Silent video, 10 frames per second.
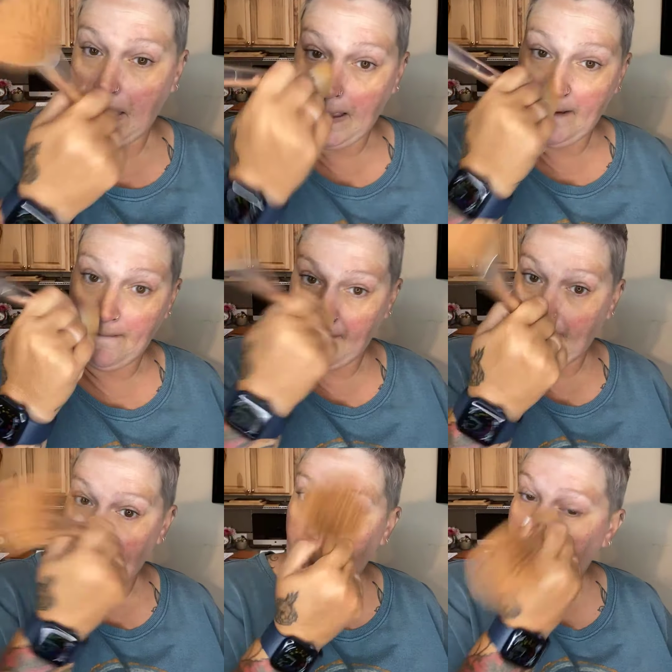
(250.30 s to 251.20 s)
And we're
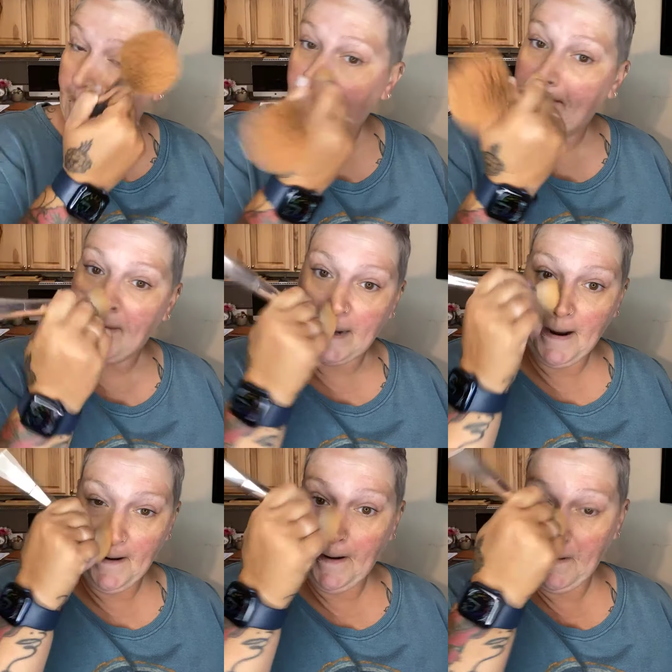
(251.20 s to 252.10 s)
gonna go on my
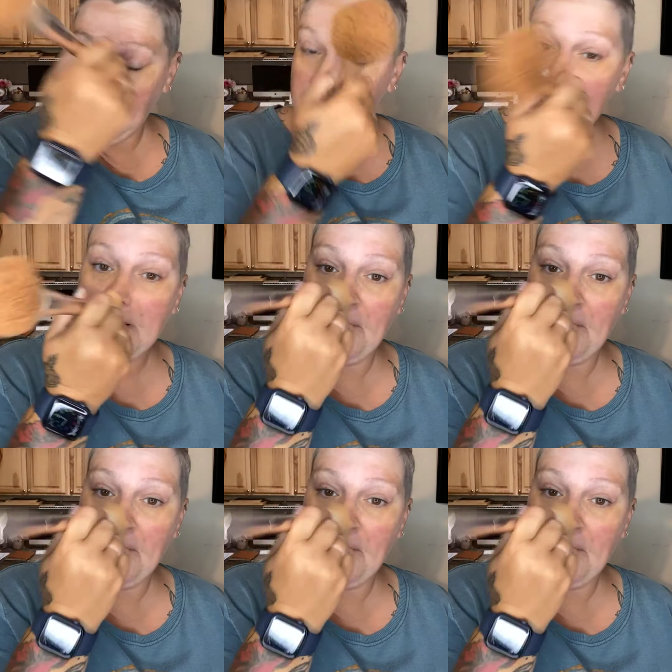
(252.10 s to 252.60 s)
nose.